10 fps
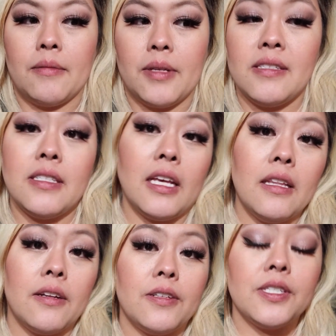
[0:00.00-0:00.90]

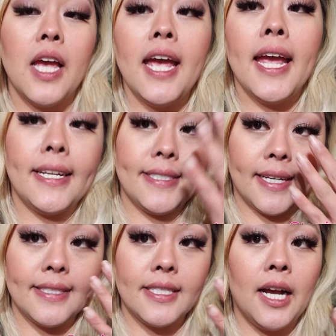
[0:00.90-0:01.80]
concealers, it
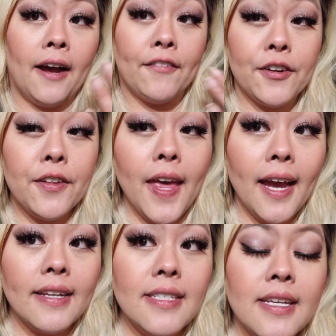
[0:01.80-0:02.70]
does cover that.